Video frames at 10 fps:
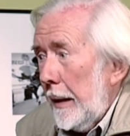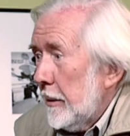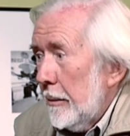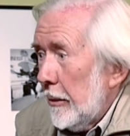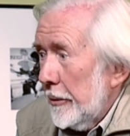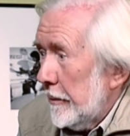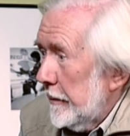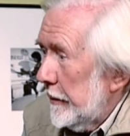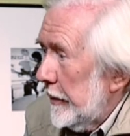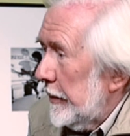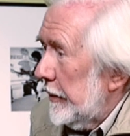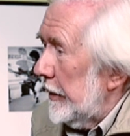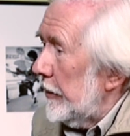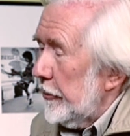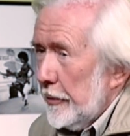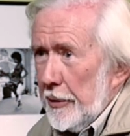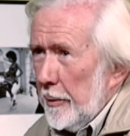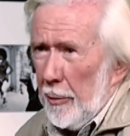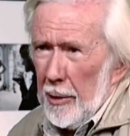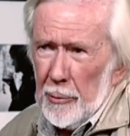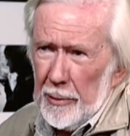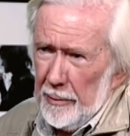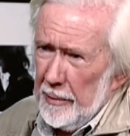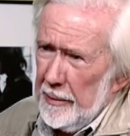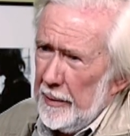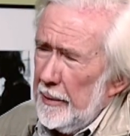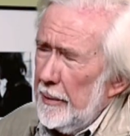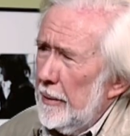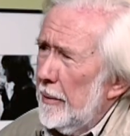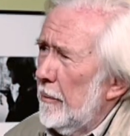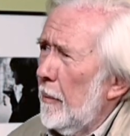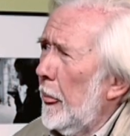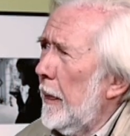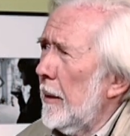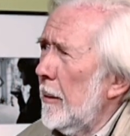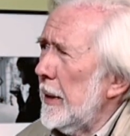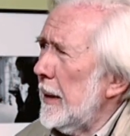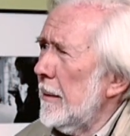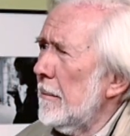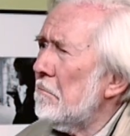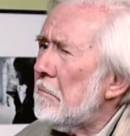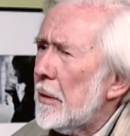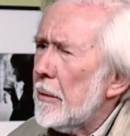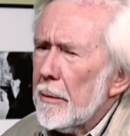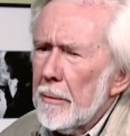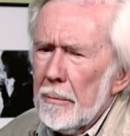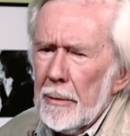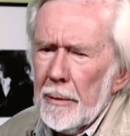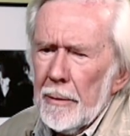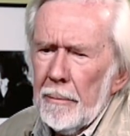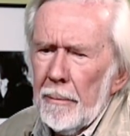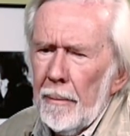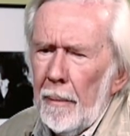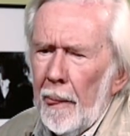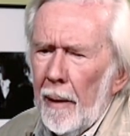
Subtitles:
had a lot of interesting moments. I mean, you know,